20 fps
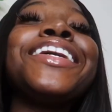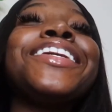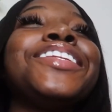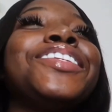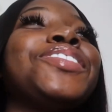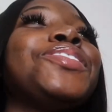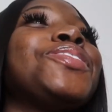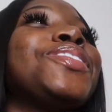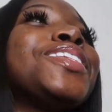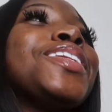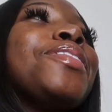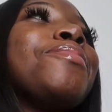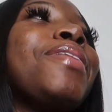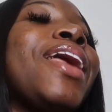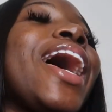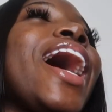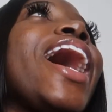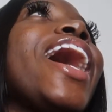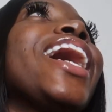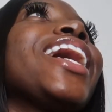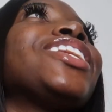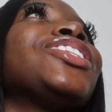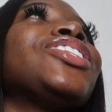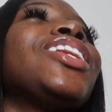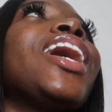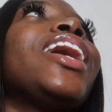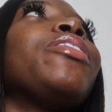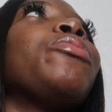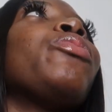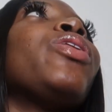could do some like
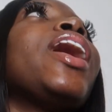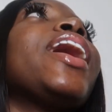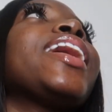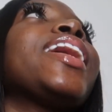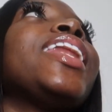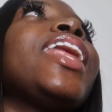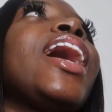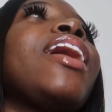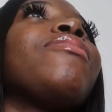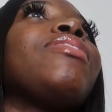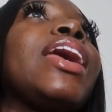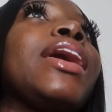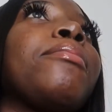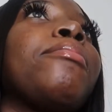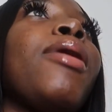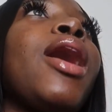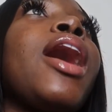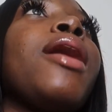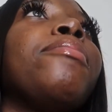action. Well, I can have like